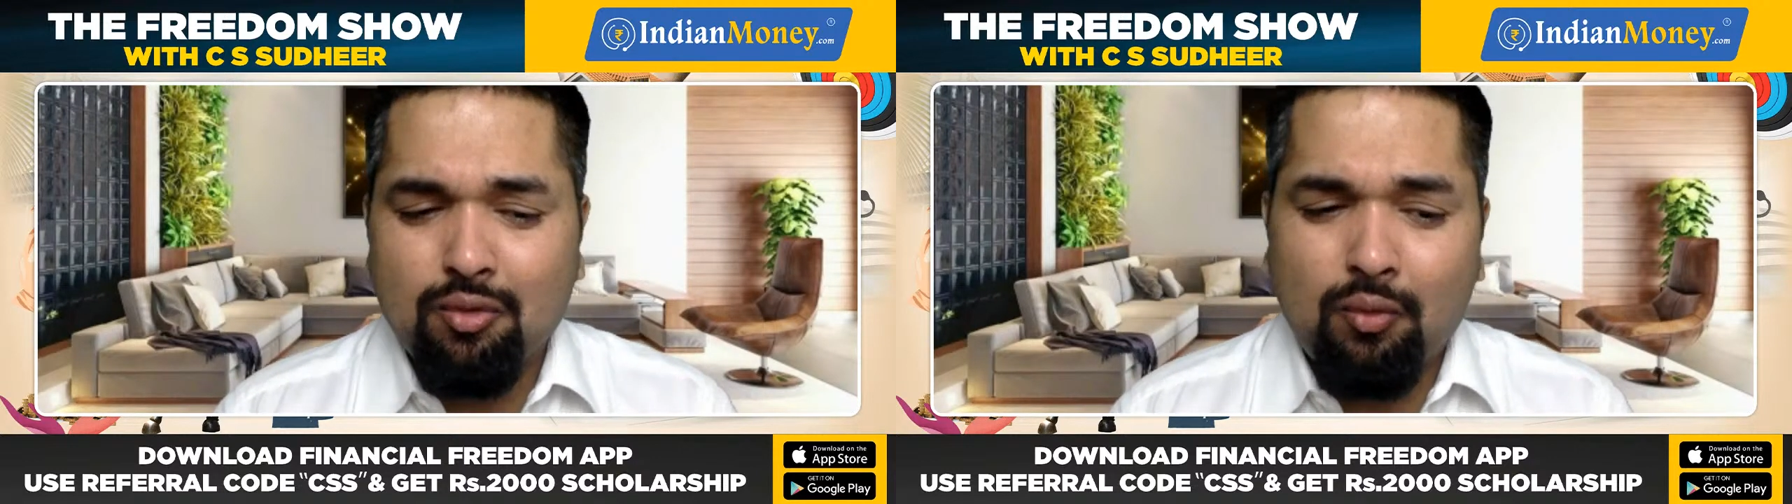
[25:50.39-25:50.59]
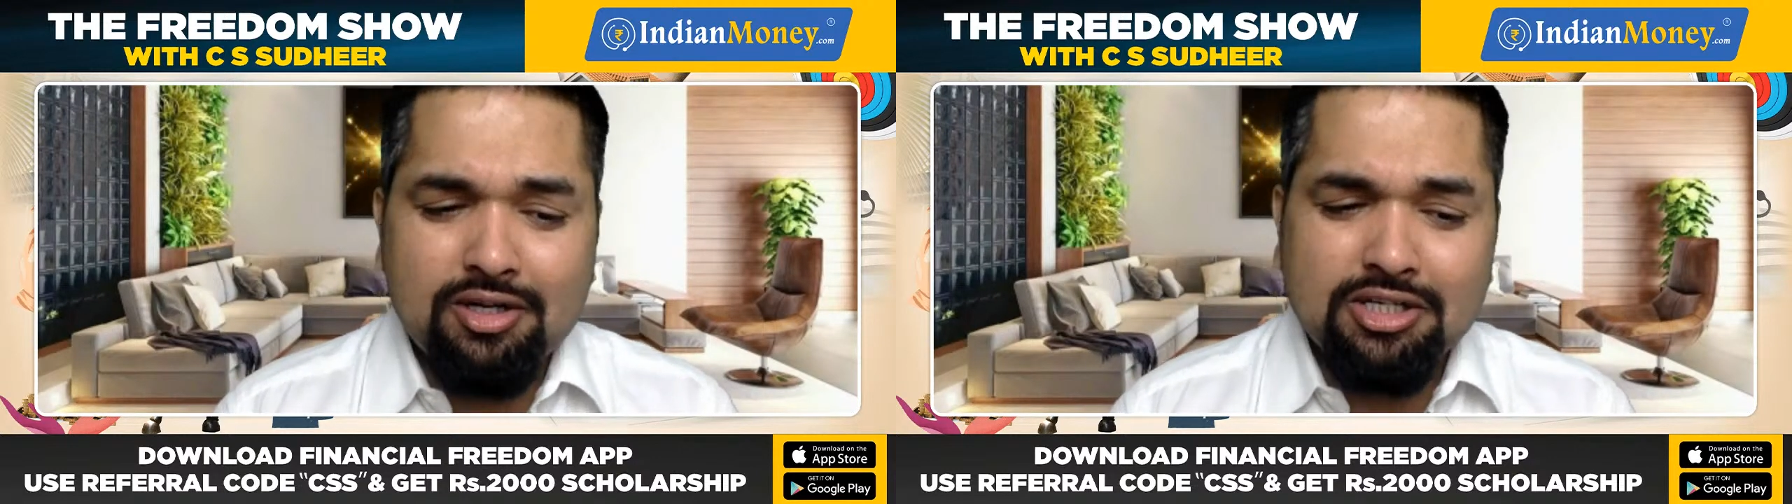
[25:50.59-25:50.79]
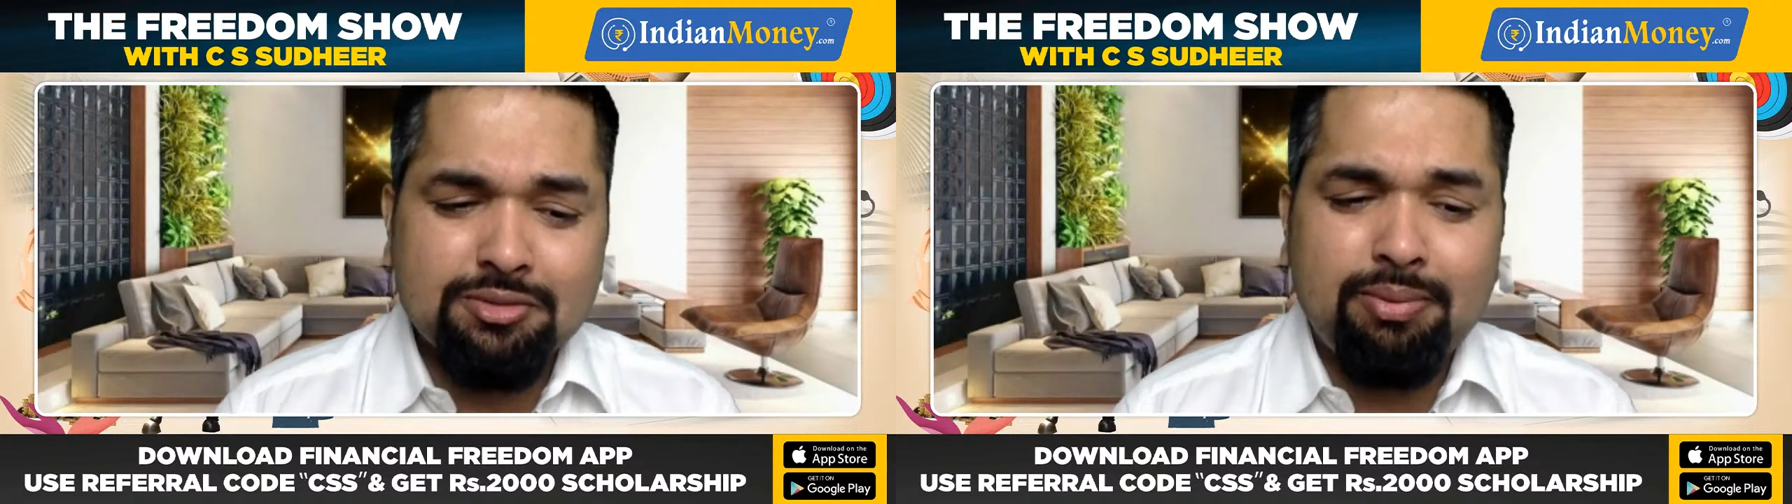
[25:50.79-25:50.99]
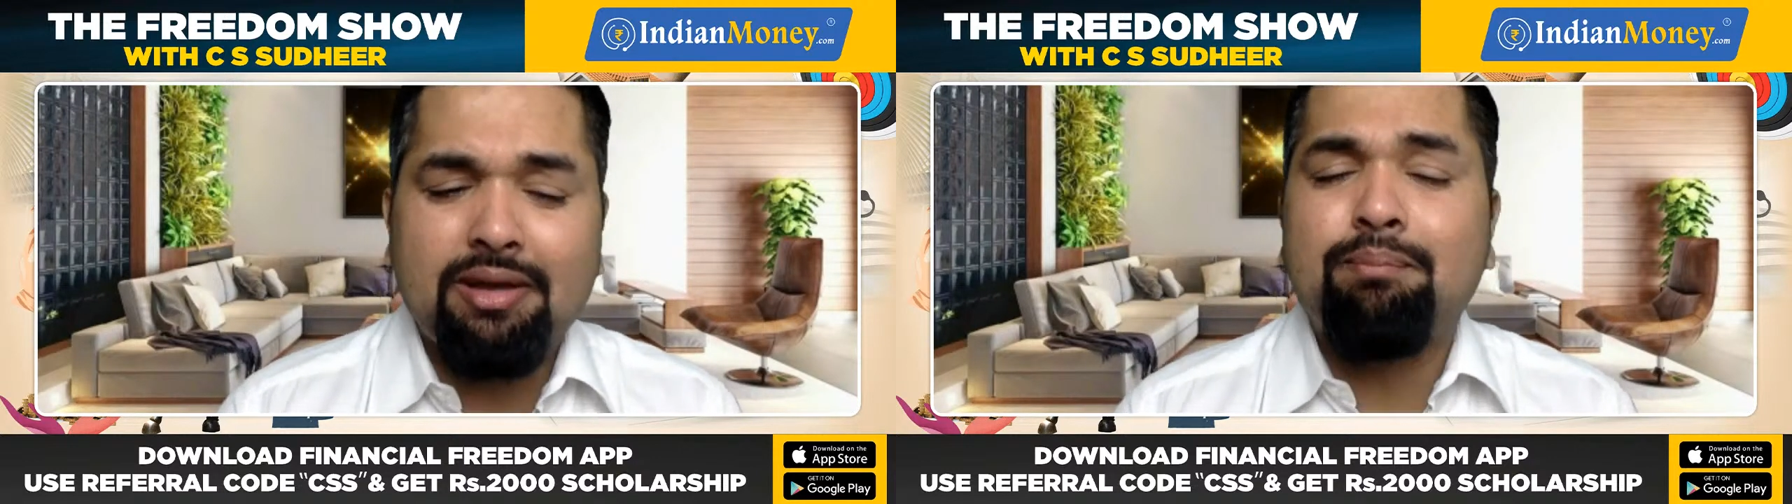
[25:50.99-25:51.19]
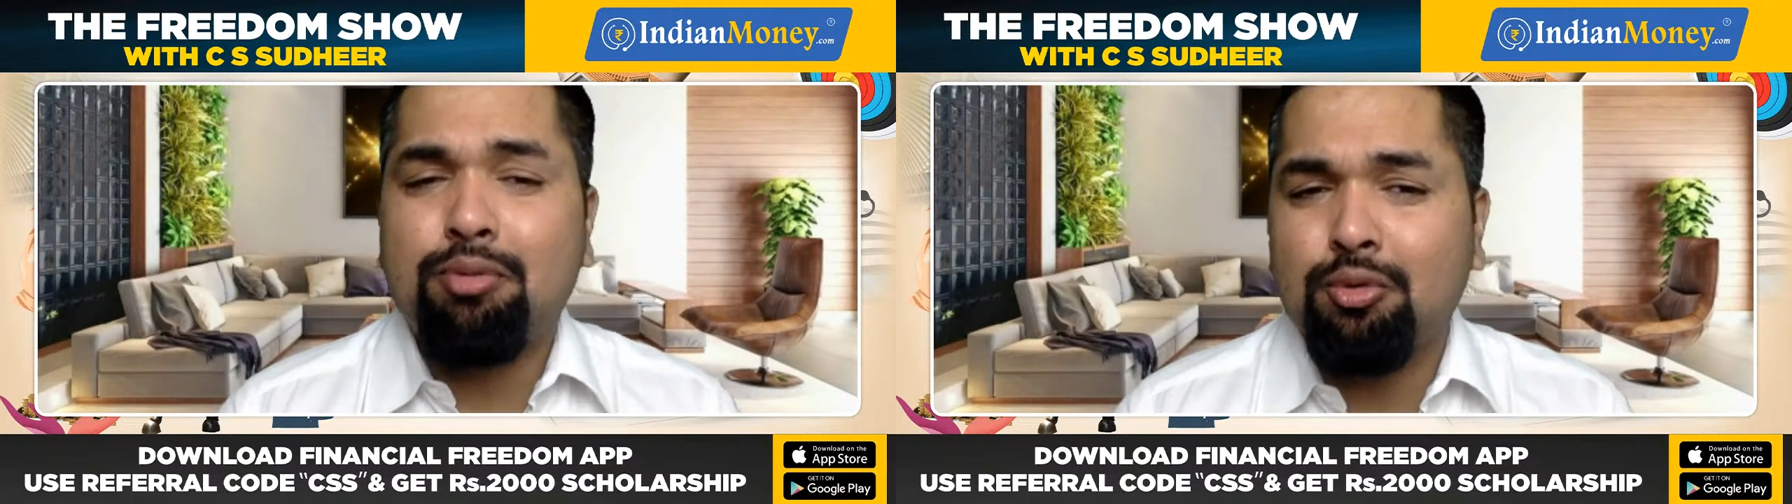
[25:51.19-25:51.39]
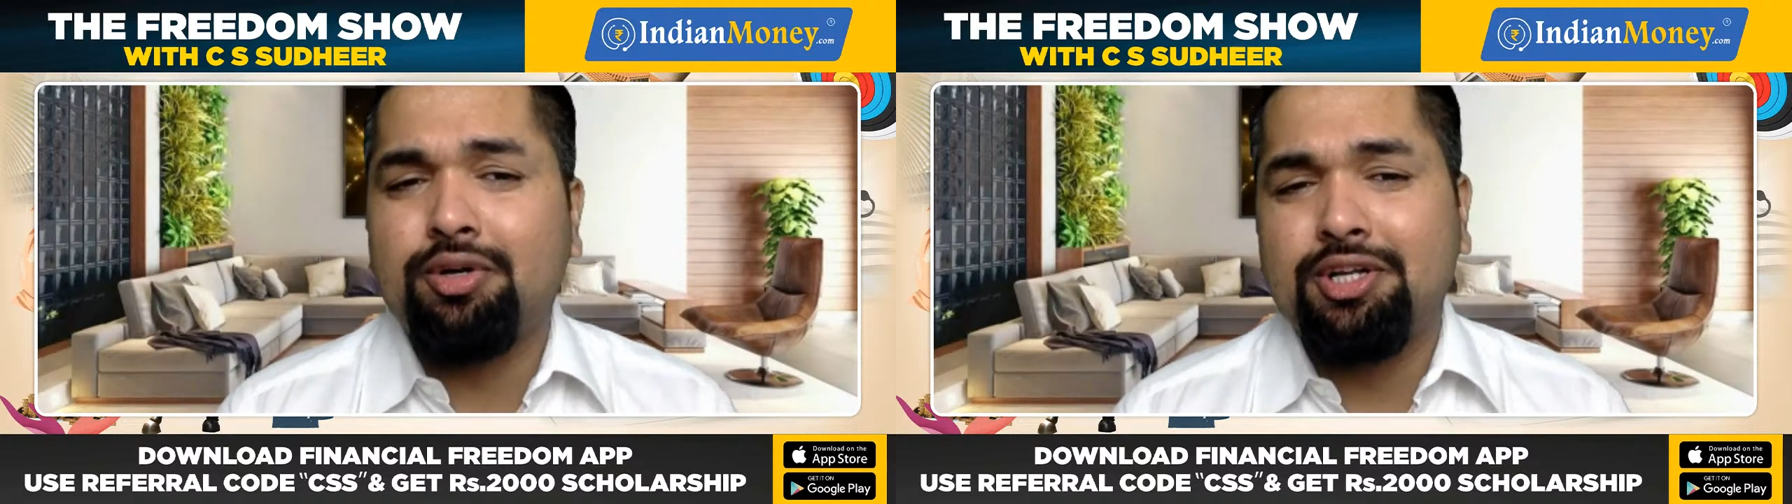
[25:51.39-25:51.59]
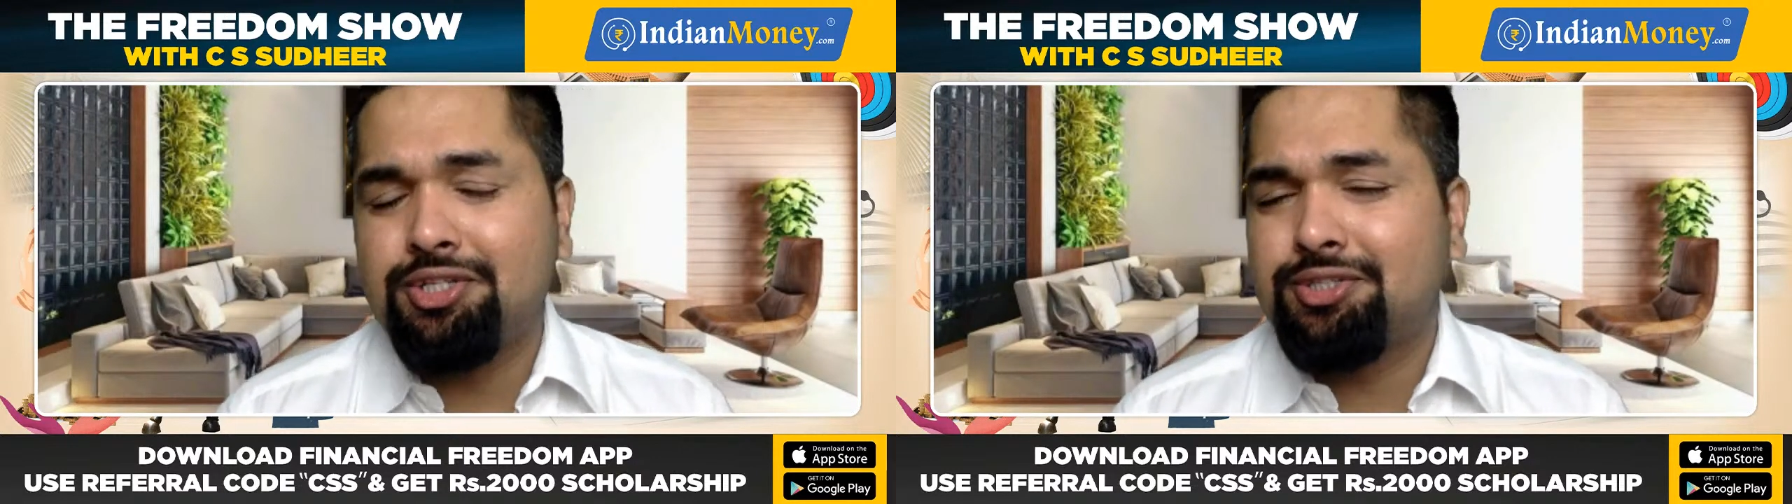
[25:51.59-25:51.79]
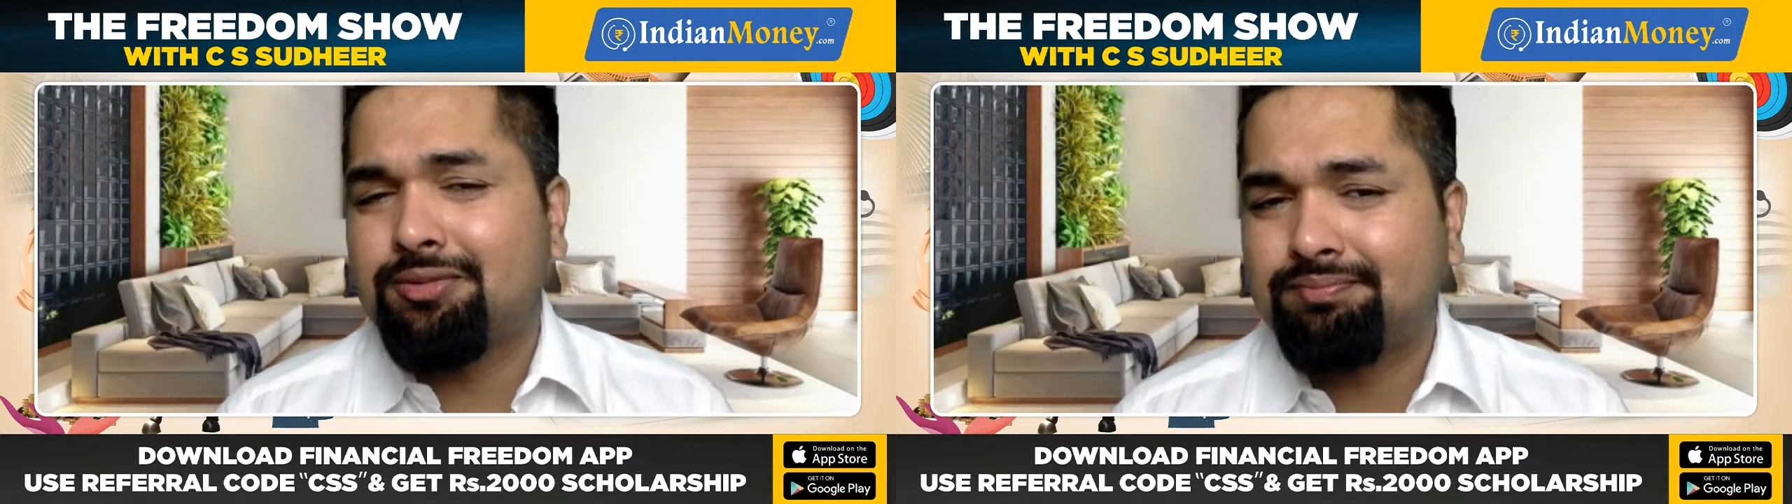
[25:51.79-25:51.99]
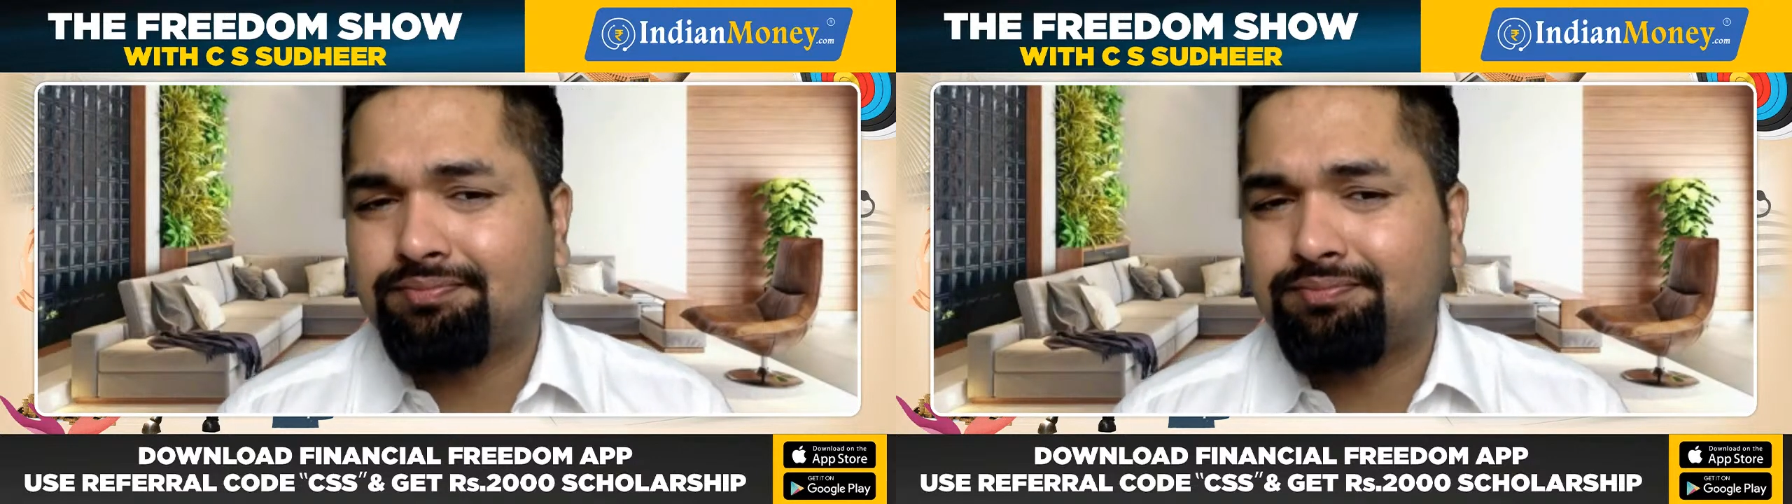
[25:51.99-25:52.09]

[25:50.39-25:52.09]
what is being proven is,